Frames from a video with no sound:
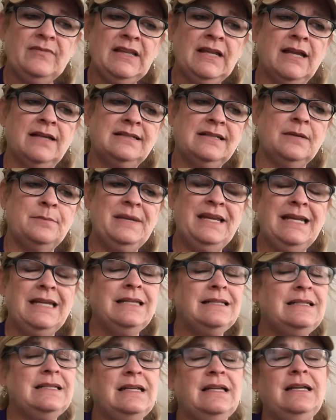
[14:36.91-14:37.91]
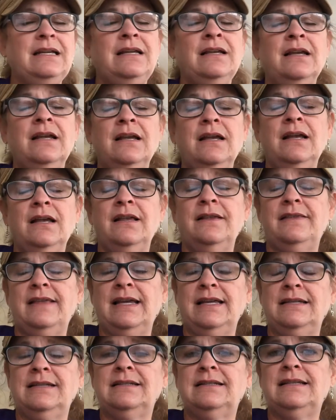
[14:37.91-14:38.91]
some easy
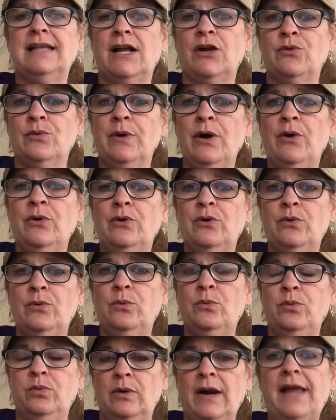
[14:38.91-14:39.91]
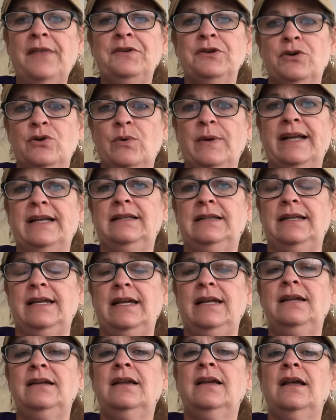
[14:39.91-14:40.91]
things that grow rather
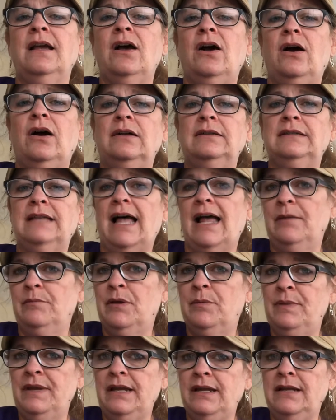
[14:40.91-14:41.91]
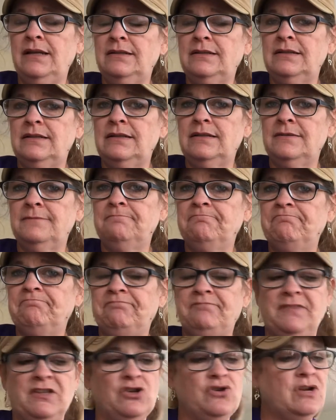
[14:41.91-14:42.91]
quickly are lima beans.
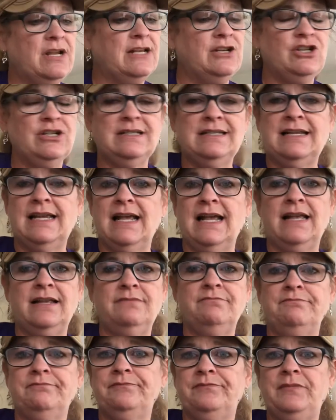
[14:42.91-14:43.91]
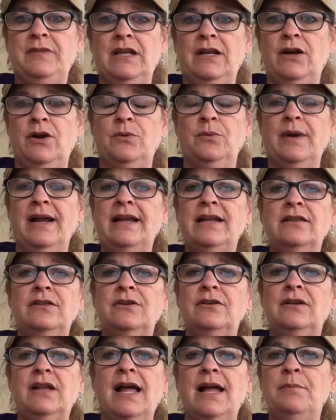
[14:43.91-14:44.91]
You can just get
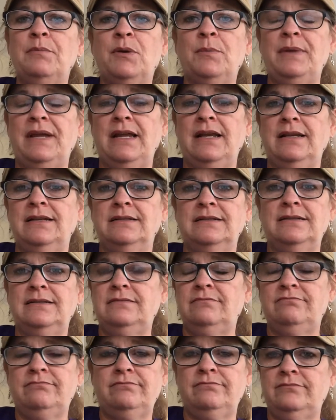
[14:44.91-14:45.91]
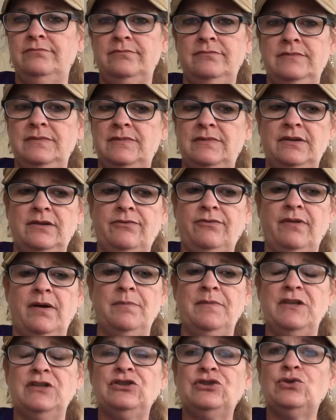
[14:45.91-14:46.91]
regular lima beans
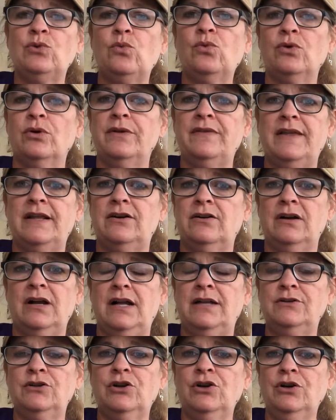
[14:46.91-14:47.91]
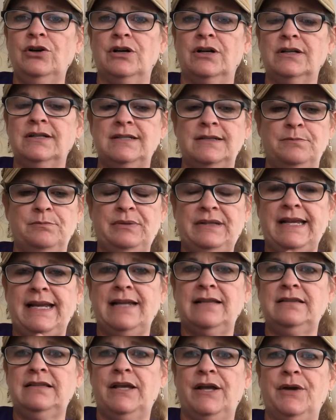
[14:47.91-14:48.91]
from the store that are uncooked and
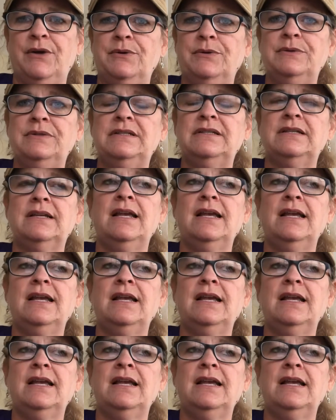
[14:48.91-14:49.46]
plant those.